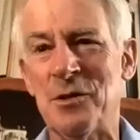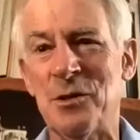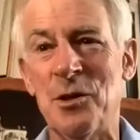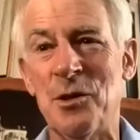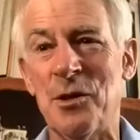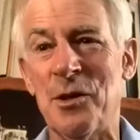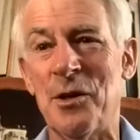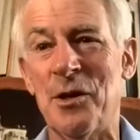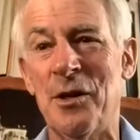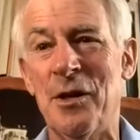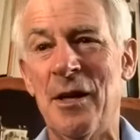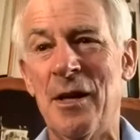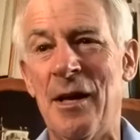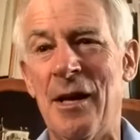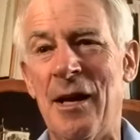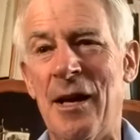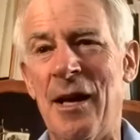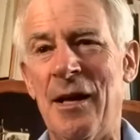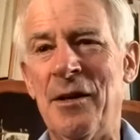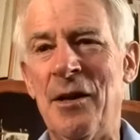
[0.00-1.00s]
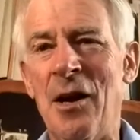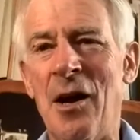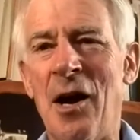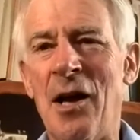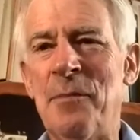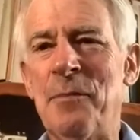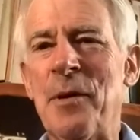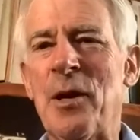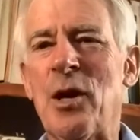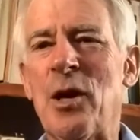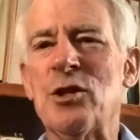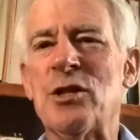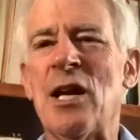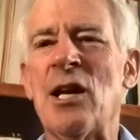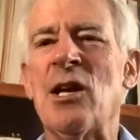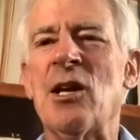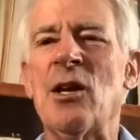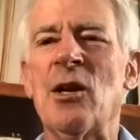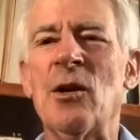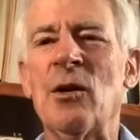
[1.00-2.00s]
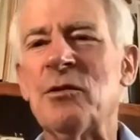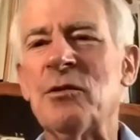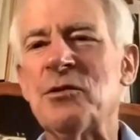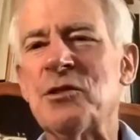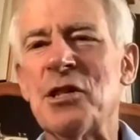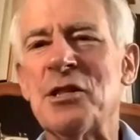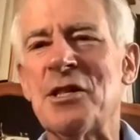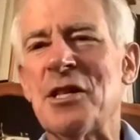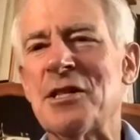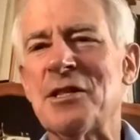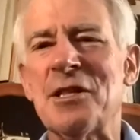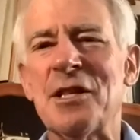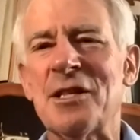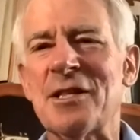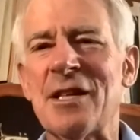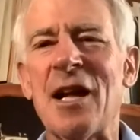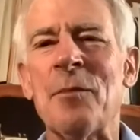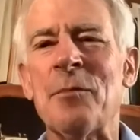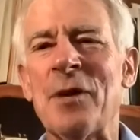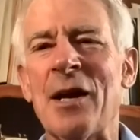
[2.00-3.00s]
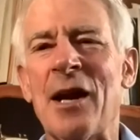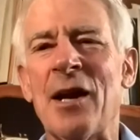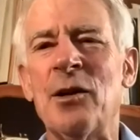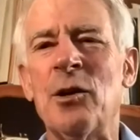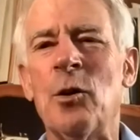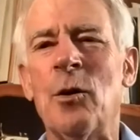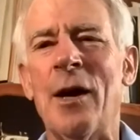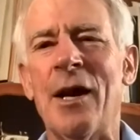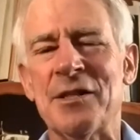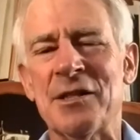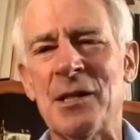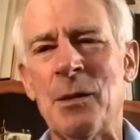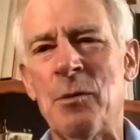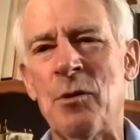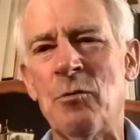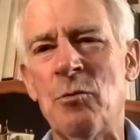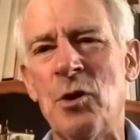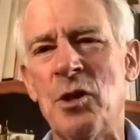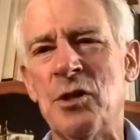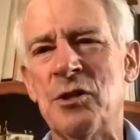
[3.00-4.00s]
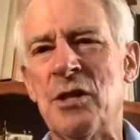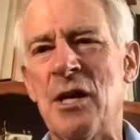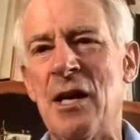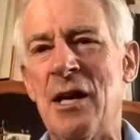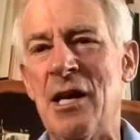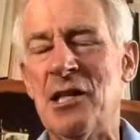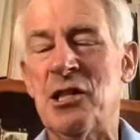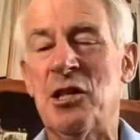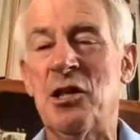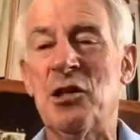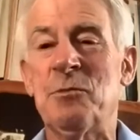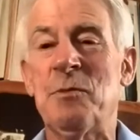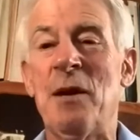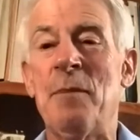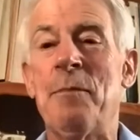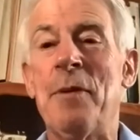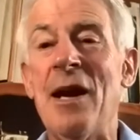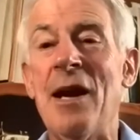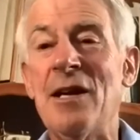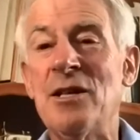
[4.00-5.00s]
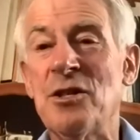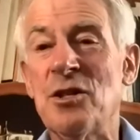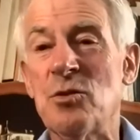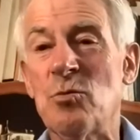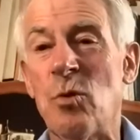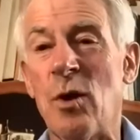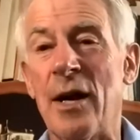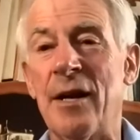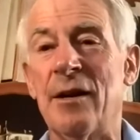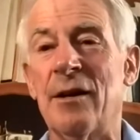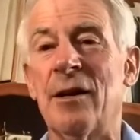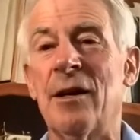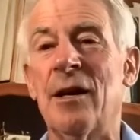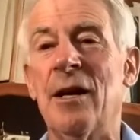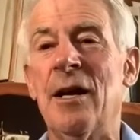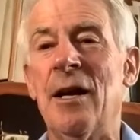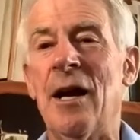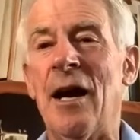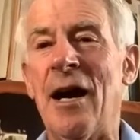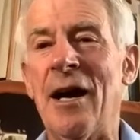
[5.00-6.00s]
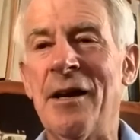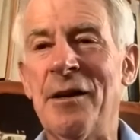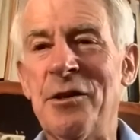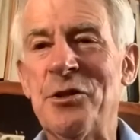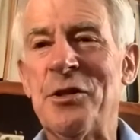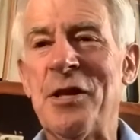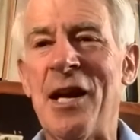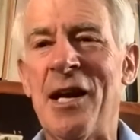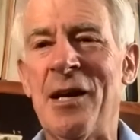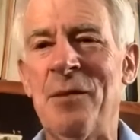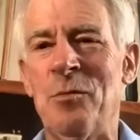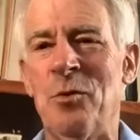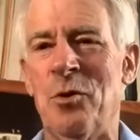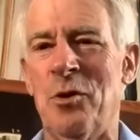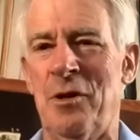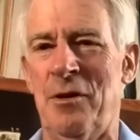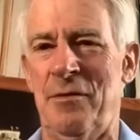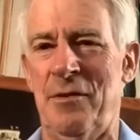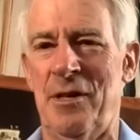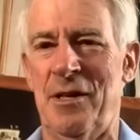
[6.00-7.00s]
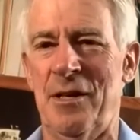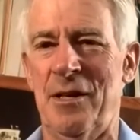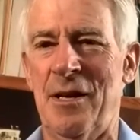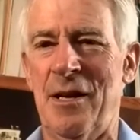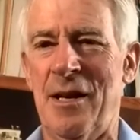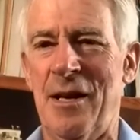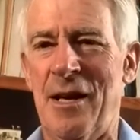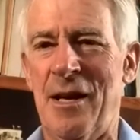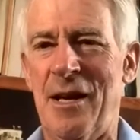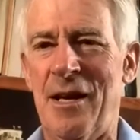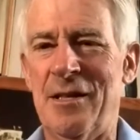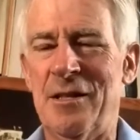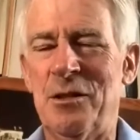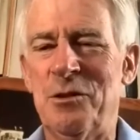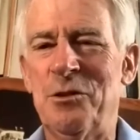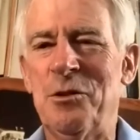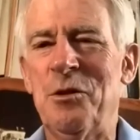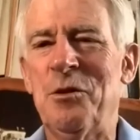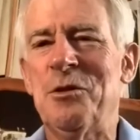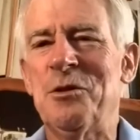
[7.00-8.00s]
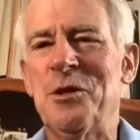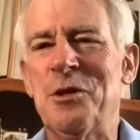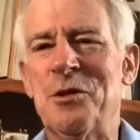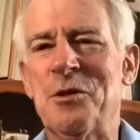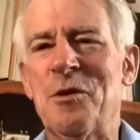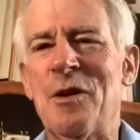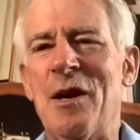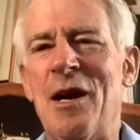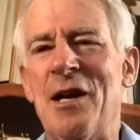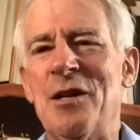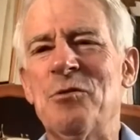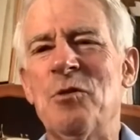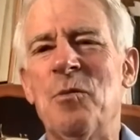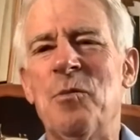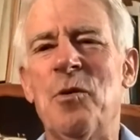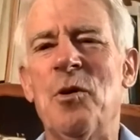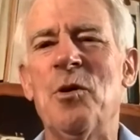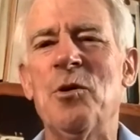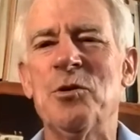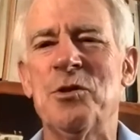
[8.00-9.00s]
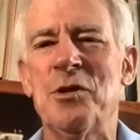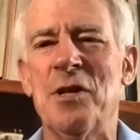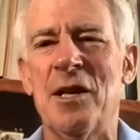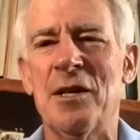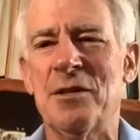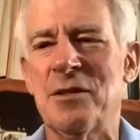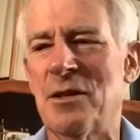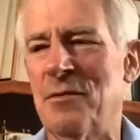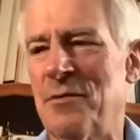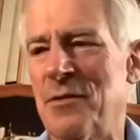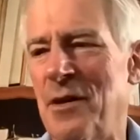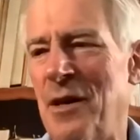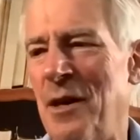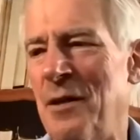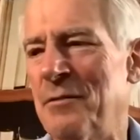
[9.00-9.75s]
earlier. And not because statistics tell me I know X number of words. It's because my page is wider. I understand more of it. And so there's this gradual process of